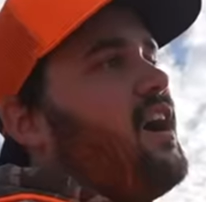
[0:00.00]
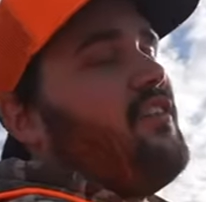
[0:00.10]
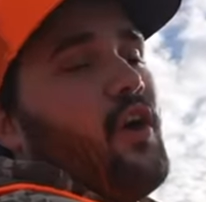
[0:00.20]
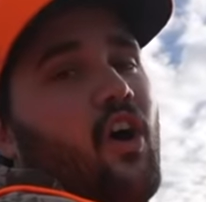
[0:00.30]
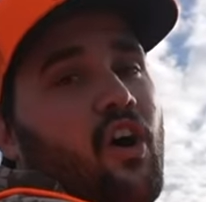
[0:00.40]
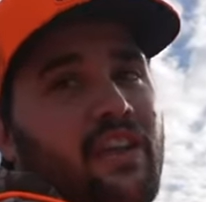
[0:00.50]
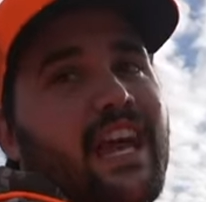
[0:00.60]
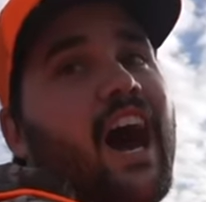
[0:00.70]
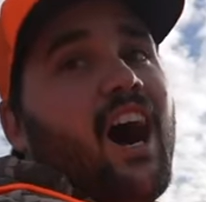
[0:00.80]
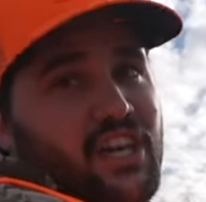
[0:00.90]
Of all the
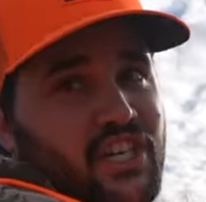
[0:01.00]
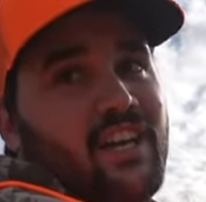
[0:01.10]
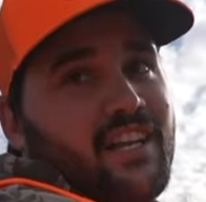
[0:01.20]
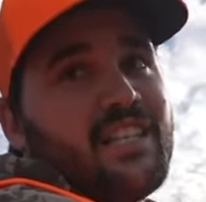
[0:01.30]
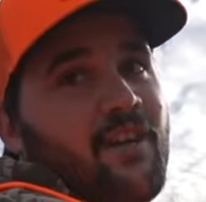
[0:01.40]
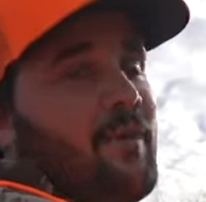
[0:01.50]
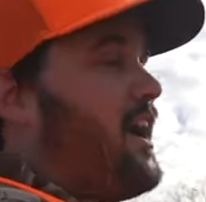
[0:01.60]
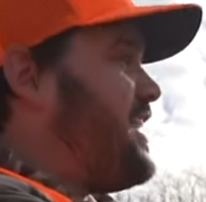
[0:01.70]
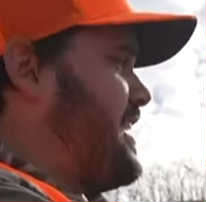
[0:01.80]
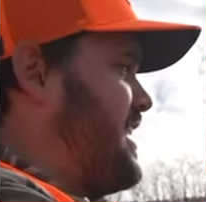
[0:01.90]
auction guns I
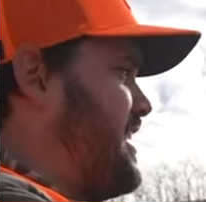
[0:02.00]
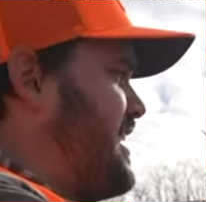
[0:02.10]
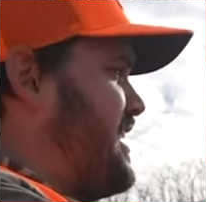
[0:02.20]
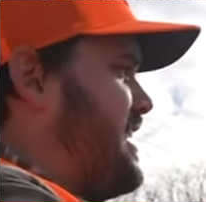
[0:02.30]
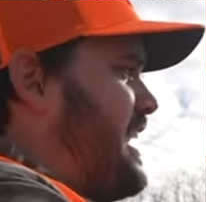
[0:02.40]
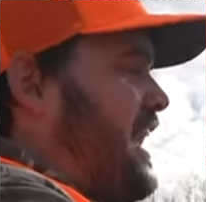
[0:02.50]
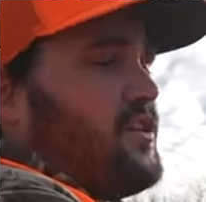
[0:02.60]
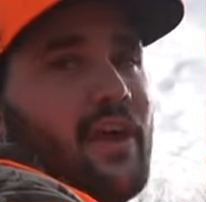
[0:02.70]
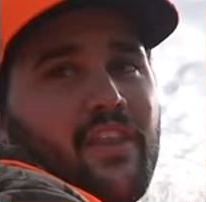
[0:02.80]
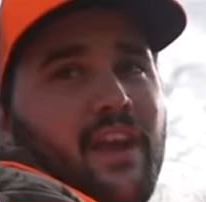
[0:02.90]
bought, I would
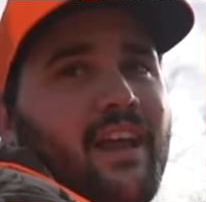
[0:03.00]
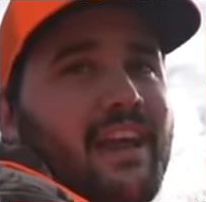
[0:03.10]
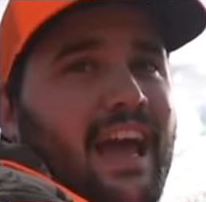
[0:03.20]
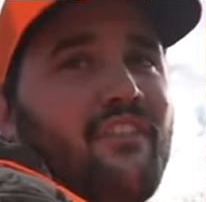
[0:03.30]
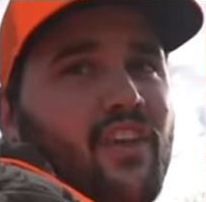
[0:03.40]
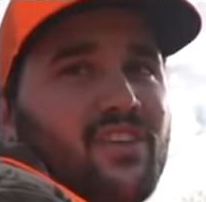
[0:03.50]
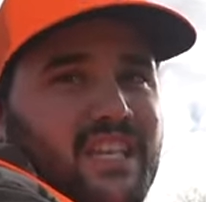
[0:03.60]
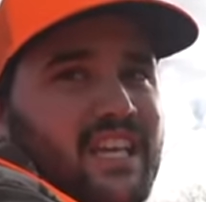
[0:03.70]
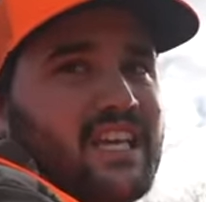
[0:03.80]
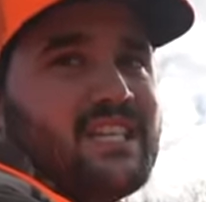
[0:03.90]
rather have those
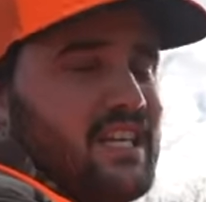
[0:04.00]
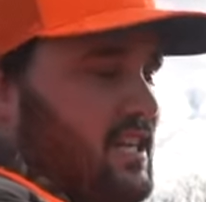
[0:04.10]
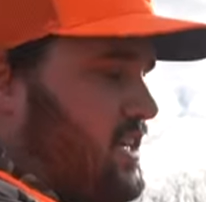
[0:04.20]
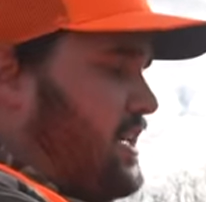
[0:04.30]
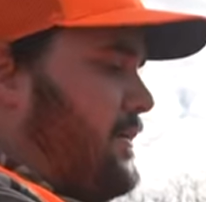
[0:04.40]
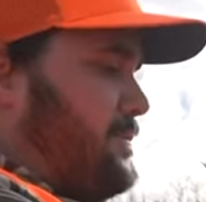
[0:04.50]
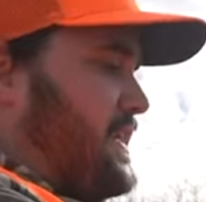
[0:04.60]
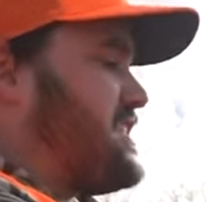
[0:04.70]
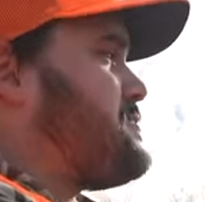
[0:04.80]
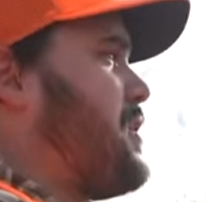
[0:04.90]
than this. Really?
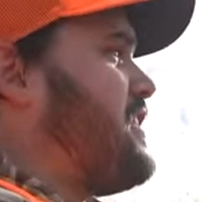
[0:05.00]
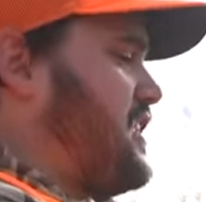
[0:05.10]
This is Everyone.